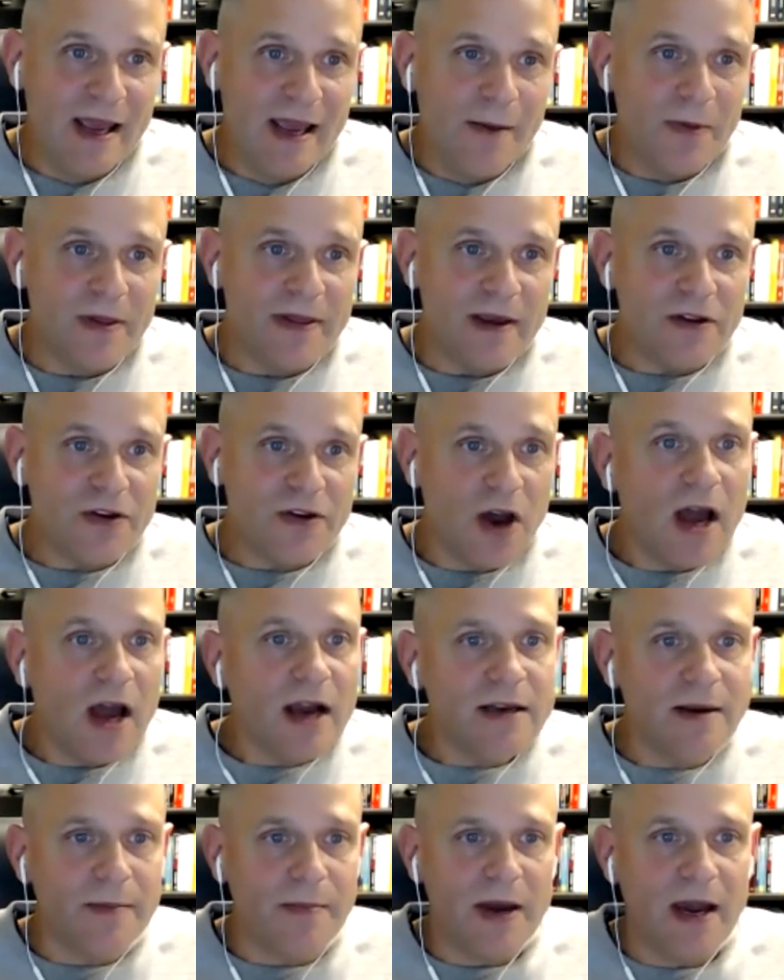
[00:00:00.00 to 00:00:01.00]
But they
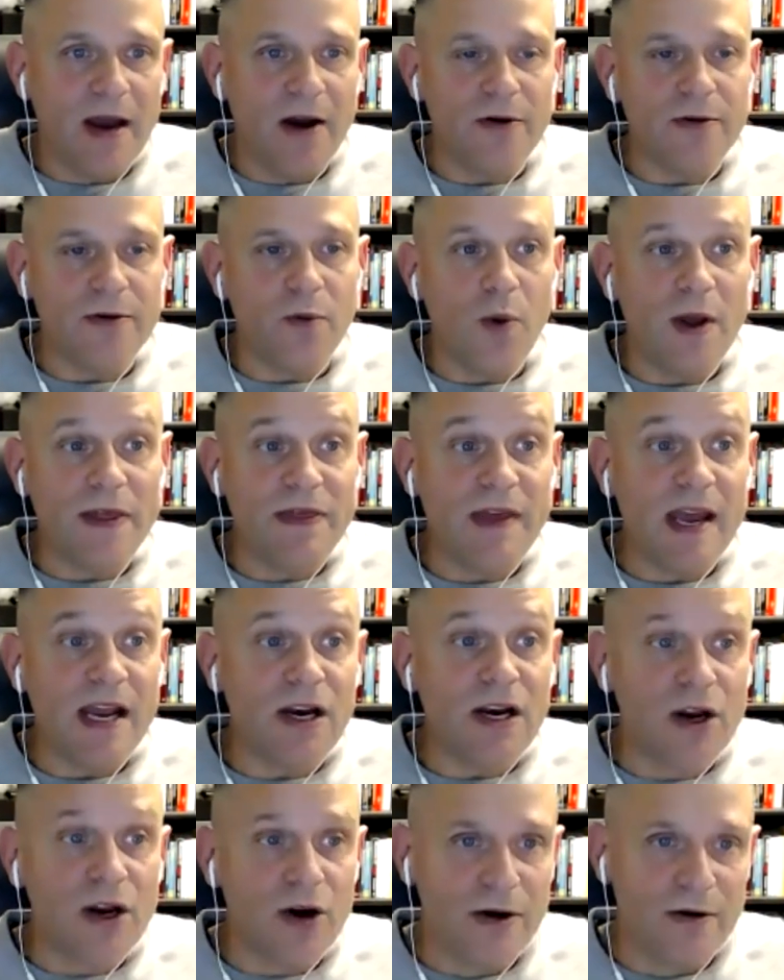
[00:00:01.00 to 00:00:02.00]
talked about what they
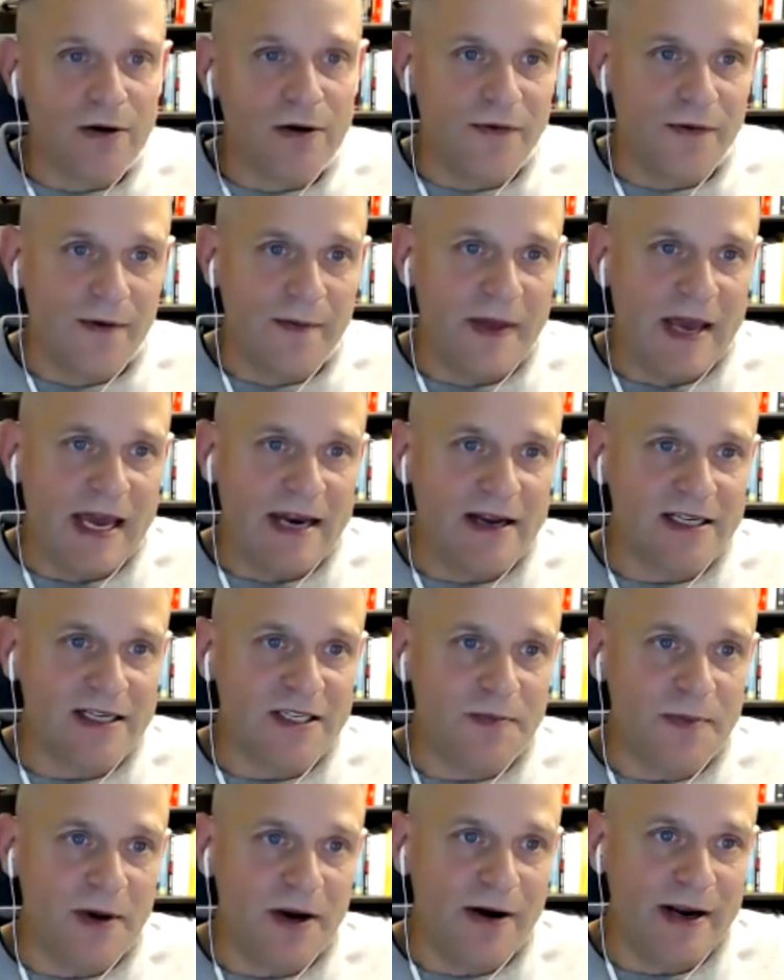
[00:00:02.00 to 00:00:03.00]
learned from that
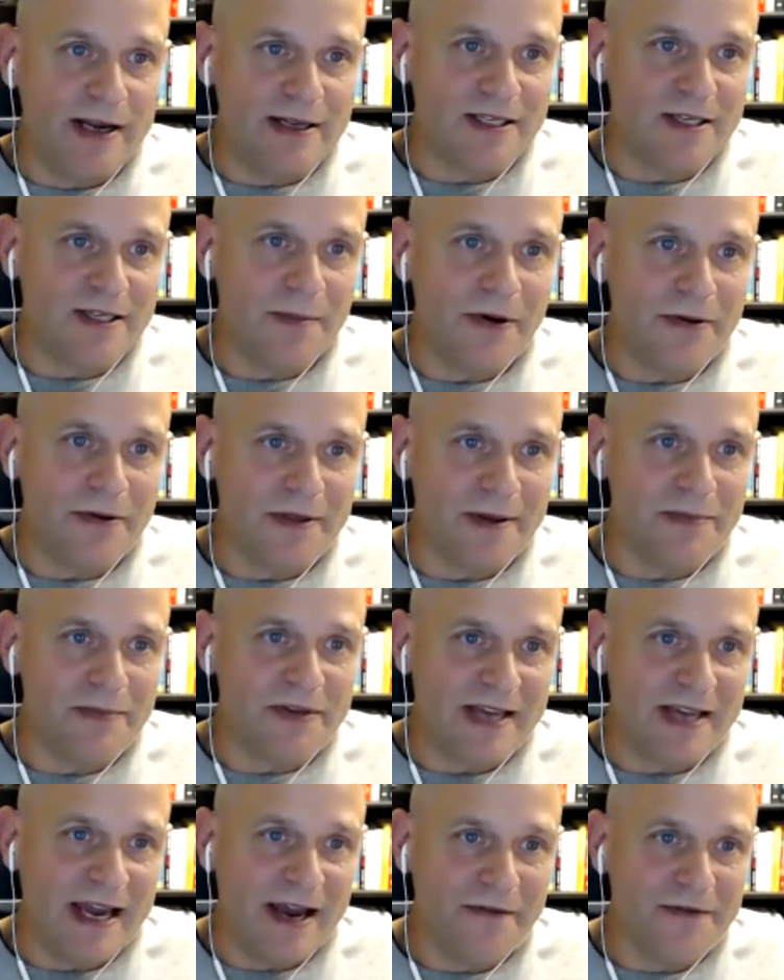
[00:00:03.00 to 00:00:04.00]
experience about
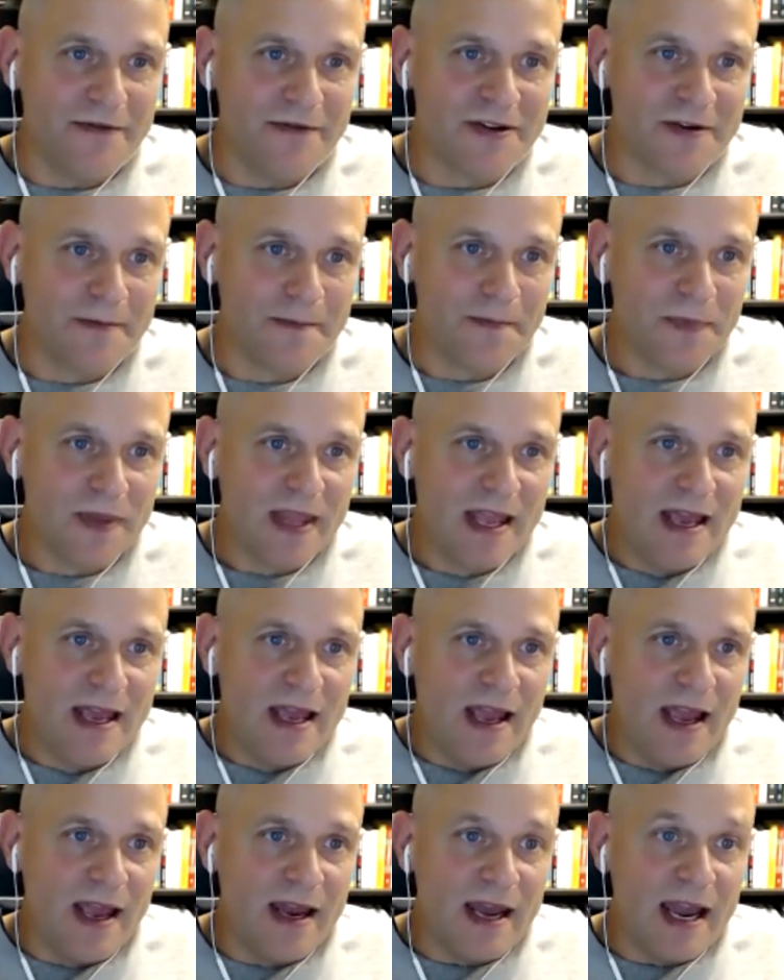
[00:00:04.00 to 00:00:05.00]
themselves
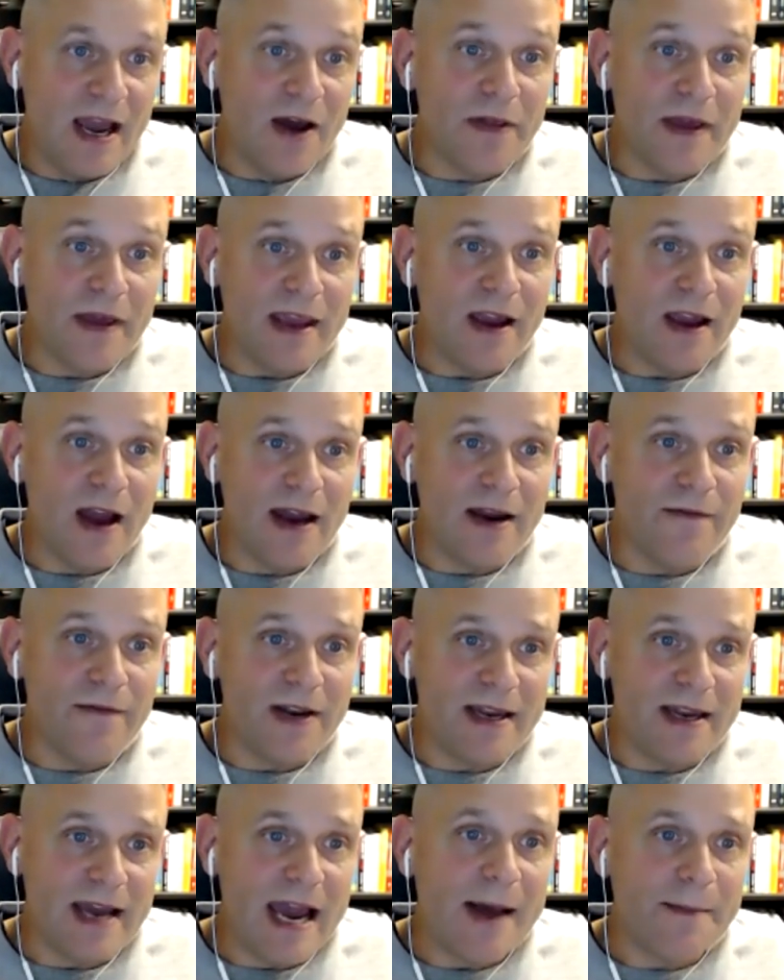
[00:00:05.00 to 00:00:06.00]
and how they kind of
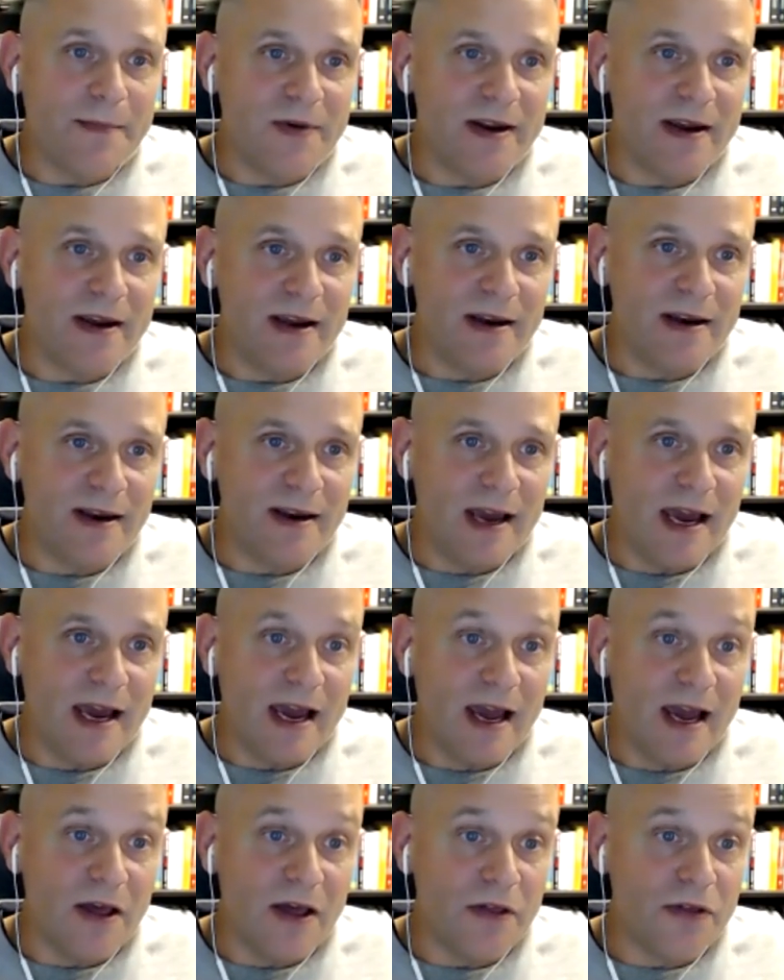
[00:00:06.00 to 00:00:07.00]
adapted
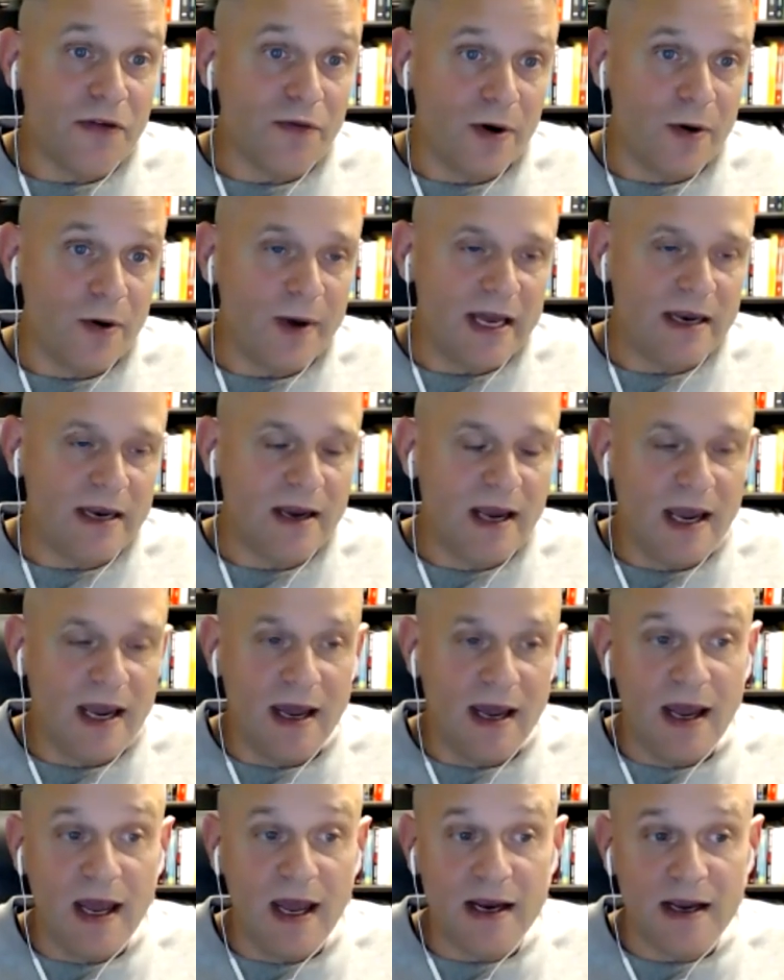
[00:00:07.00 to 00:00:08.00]
uh, through it
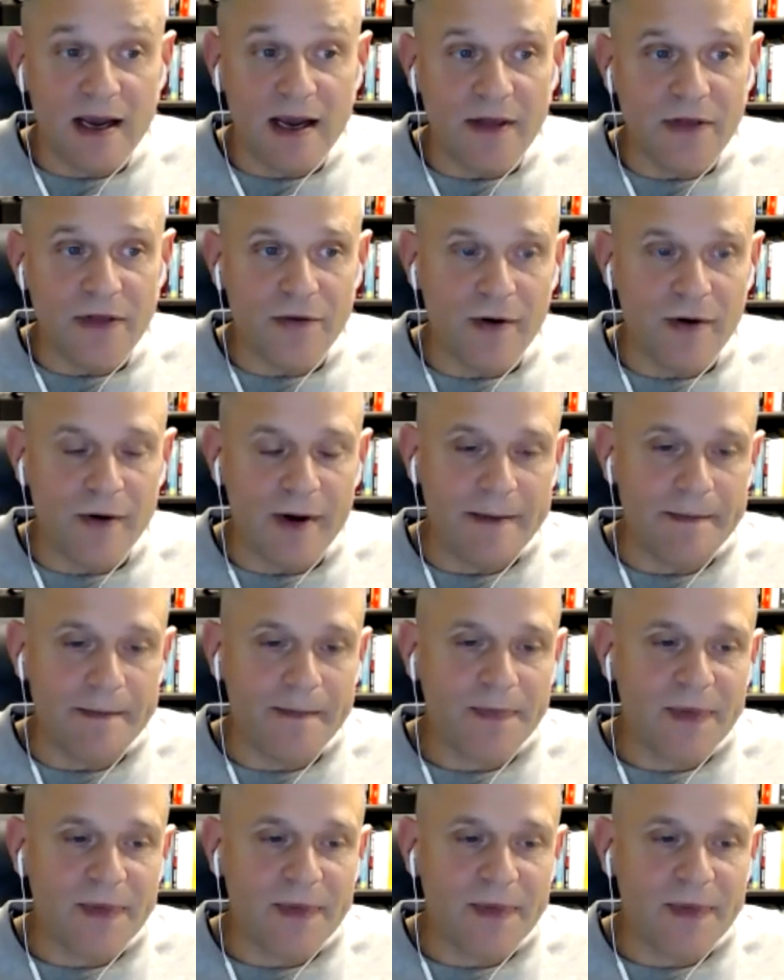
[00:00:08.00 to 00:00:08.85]
and, and got through it.